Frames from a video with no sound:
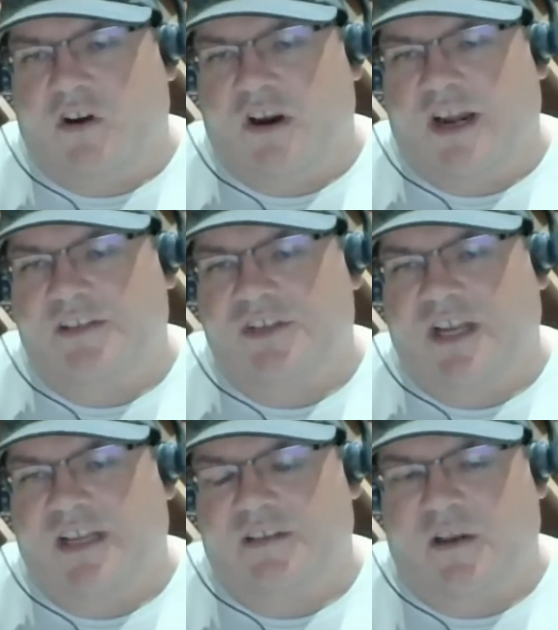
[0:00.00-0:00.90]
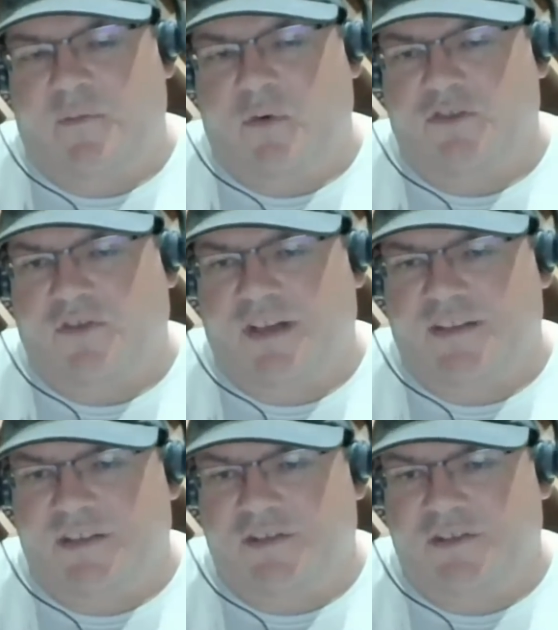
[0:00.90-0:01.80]
It actually has a lot more
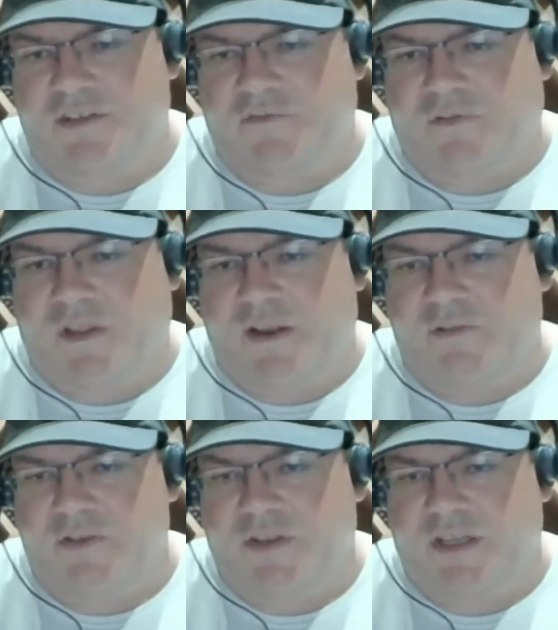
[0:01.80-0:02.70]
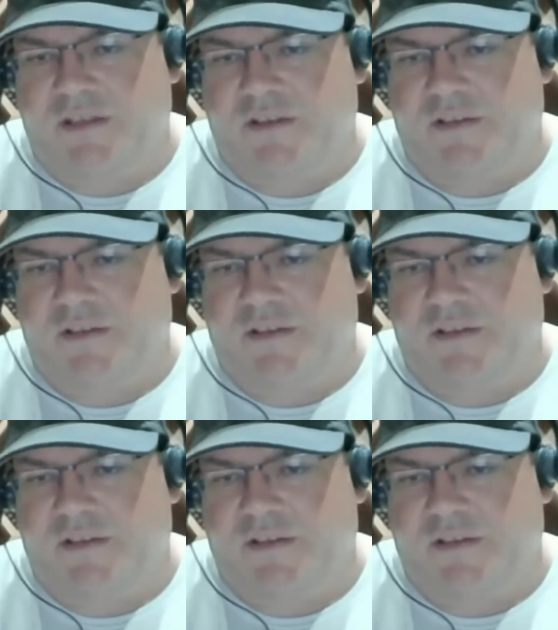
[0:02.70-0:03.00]
transitions and flavors than